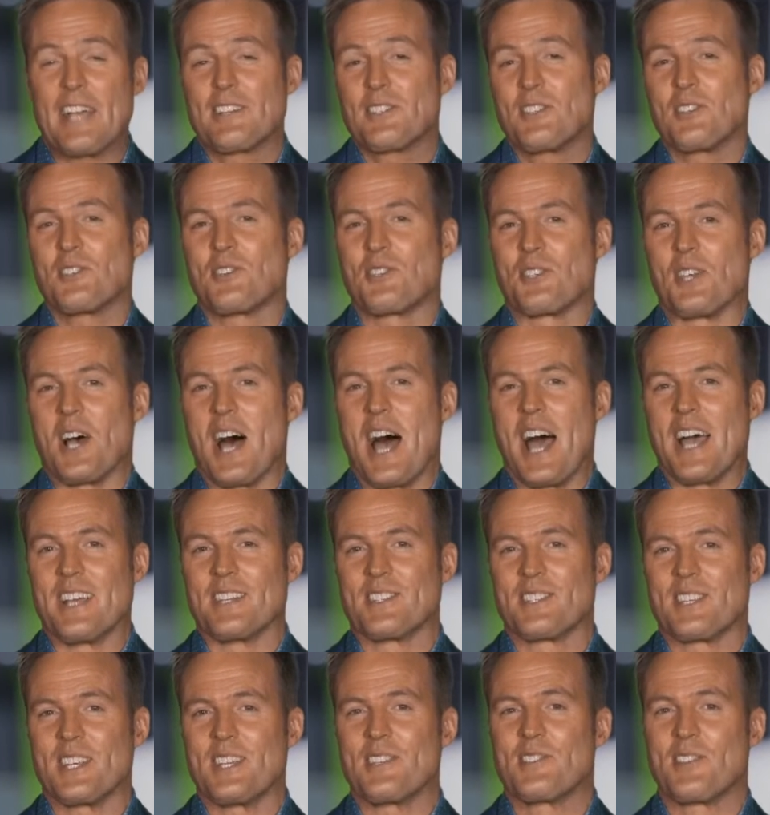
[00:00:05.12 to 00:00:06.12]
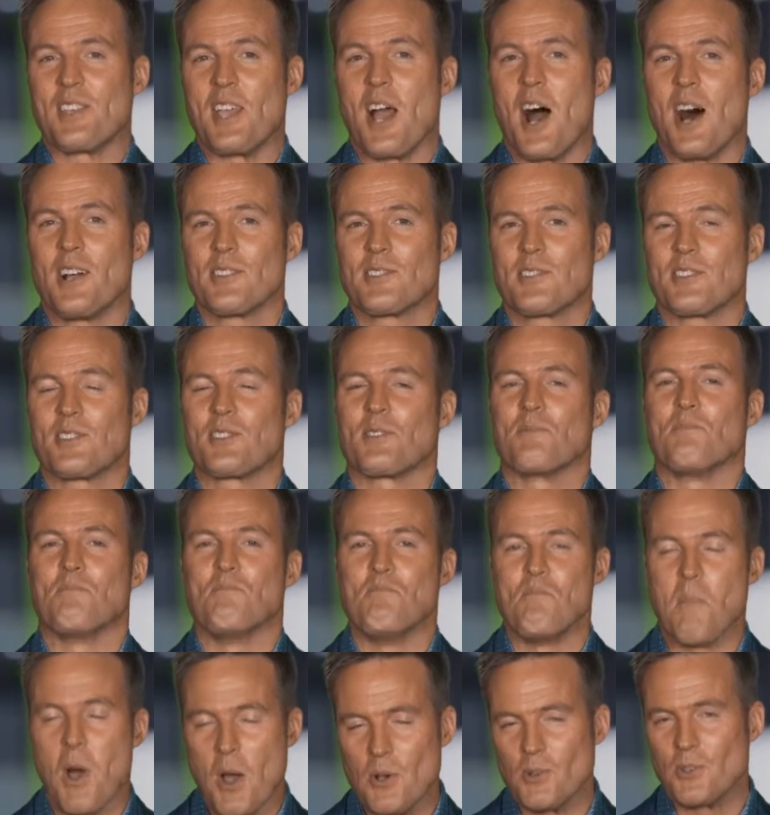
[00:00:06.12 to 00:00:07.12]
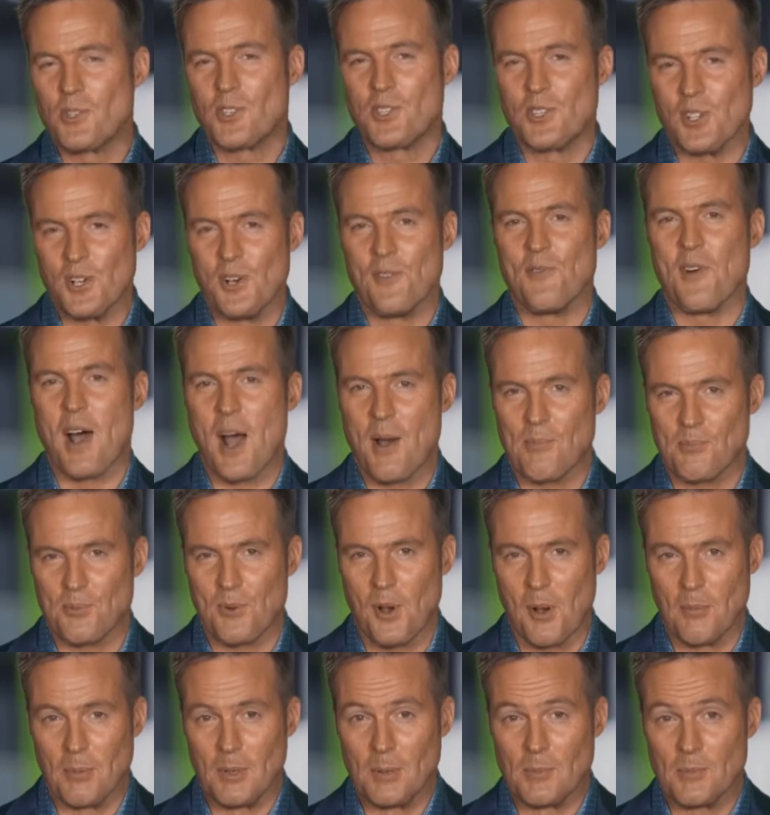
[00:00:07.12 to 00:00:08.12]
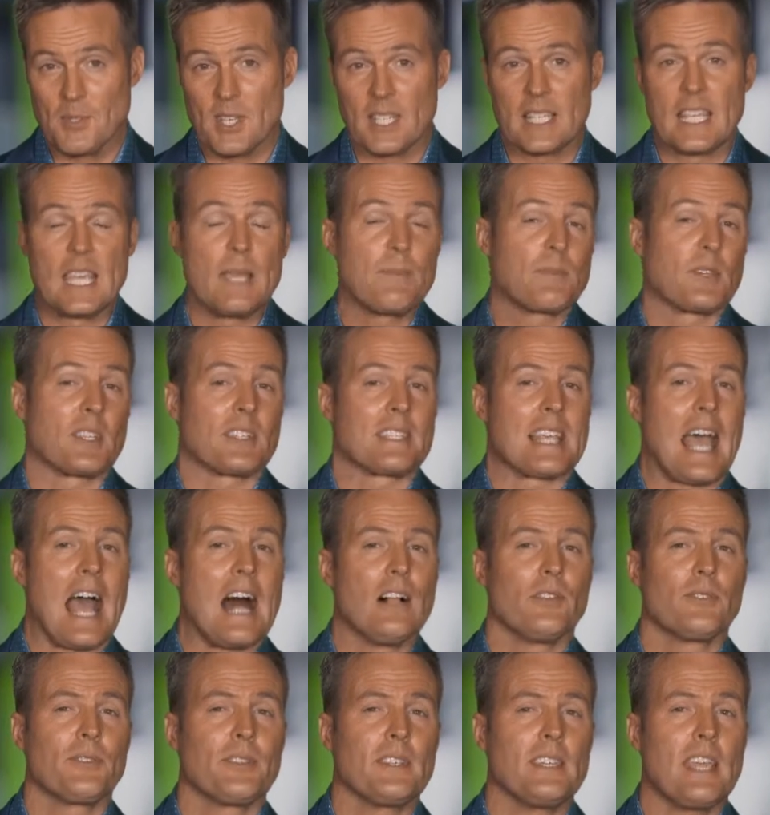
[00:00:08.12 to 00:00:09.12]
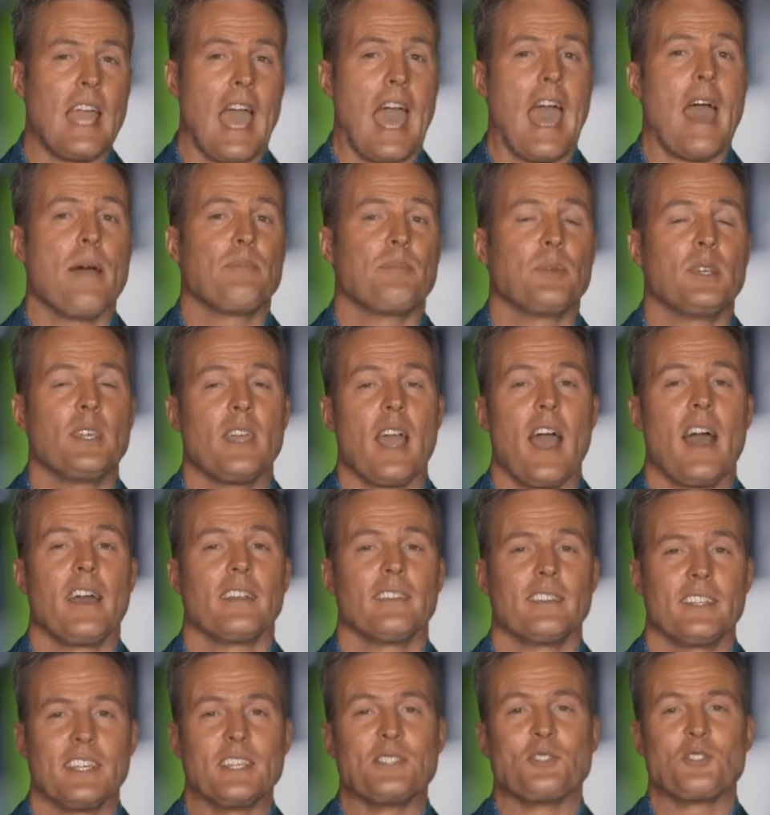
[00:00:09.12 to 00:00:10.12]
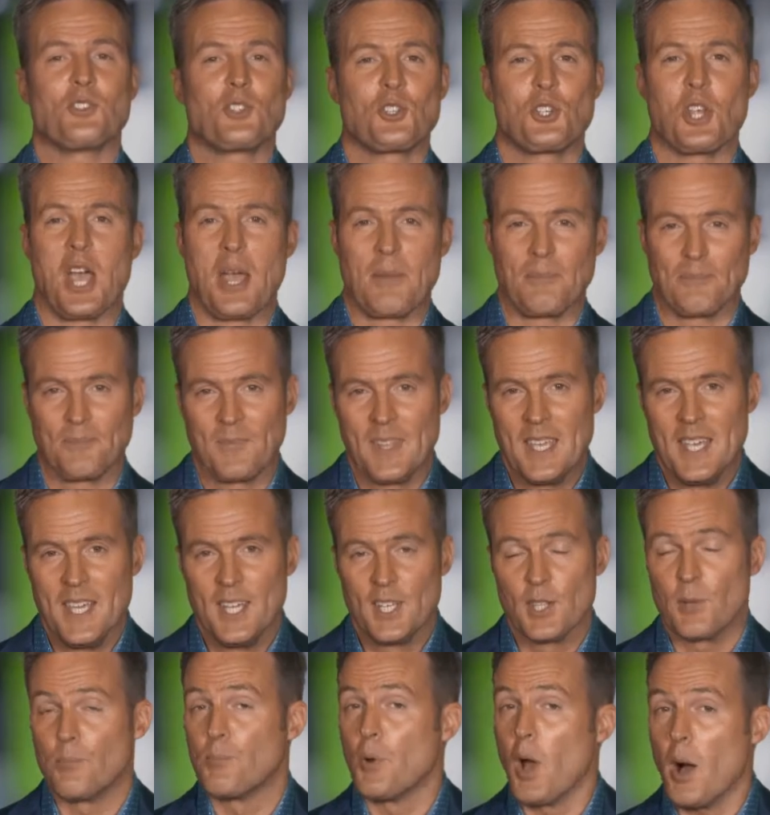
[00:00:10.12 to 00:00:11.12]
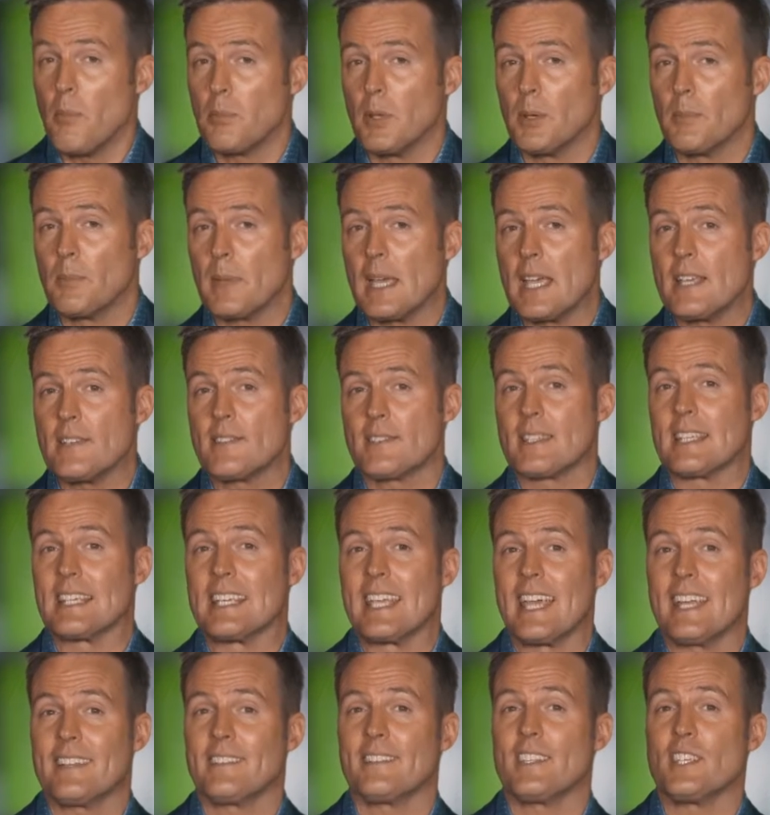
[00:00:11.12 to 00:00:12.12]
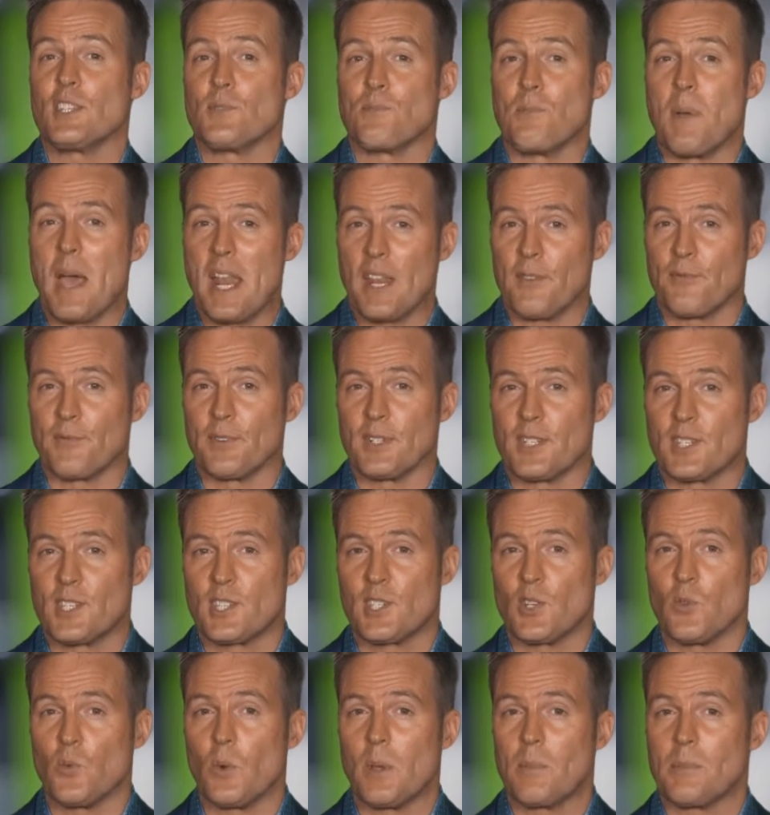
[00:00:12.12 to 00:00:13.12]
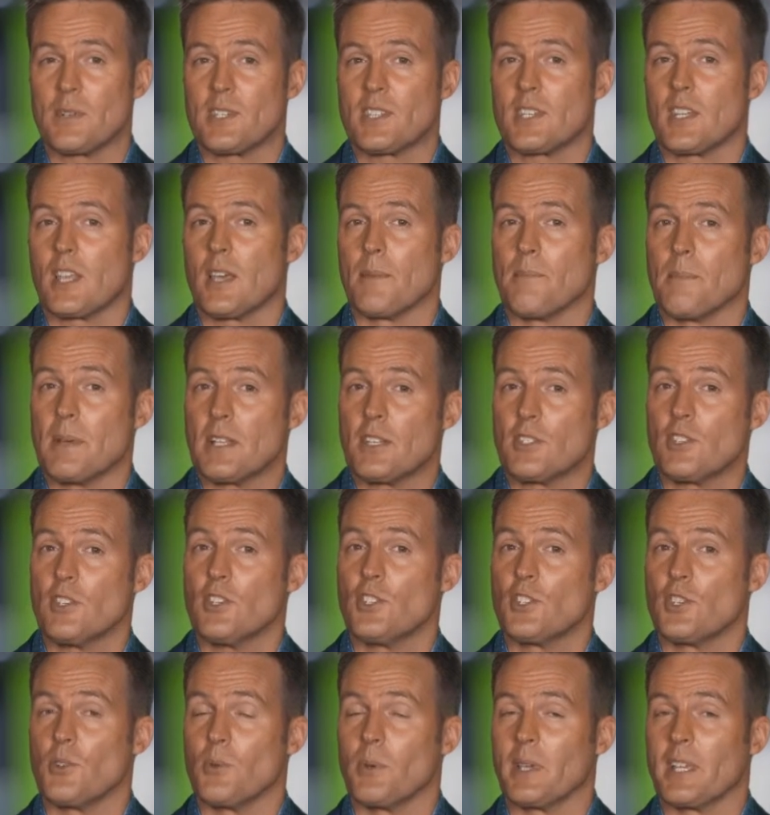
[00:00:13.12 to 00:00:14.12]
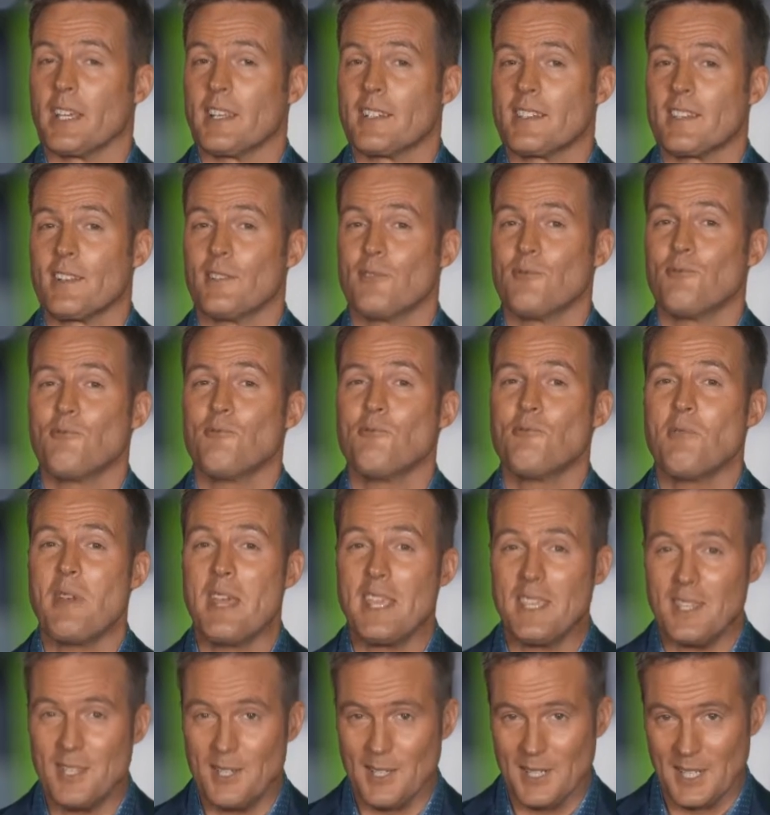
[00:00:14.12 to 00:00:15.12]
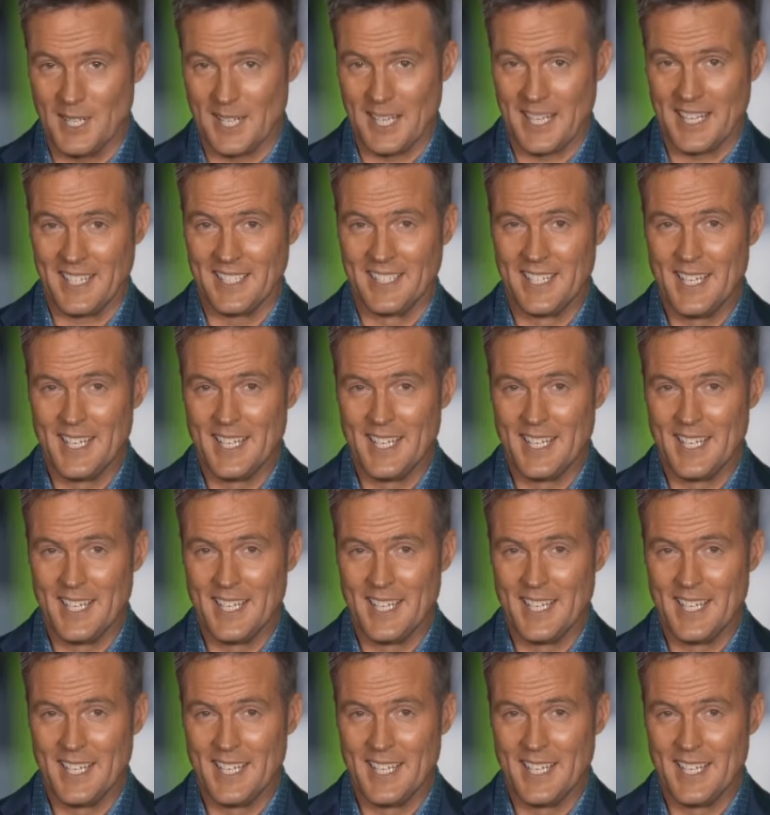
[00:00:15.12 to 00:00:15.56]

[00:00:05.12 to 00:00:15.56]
Exercise is the answer to most of our problems. It keeps us healthy, happy and in shape. The problem is to get these benefits, we must commit to doing it regularly.